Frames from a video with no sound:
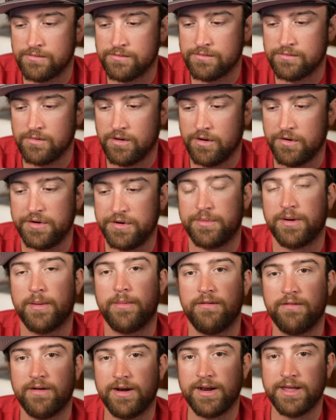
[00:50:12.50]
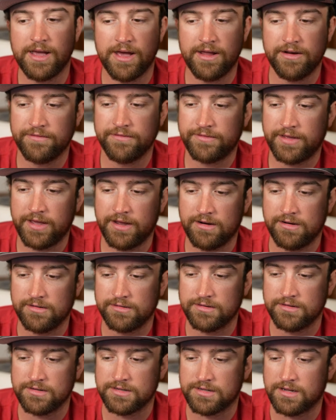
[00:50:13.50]
Oh, you're probably running out of
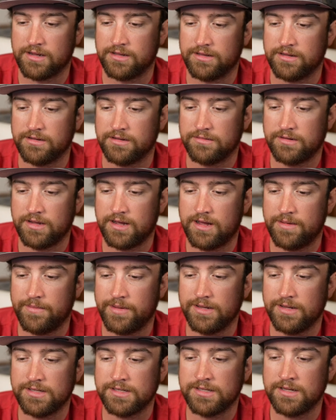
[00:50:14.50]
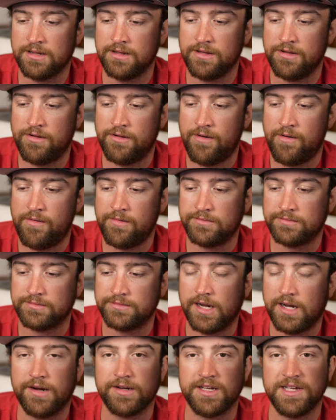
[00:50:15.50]
characters on the comments.
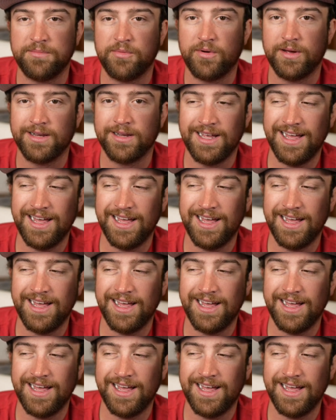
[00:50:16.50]
I'll keep waiting.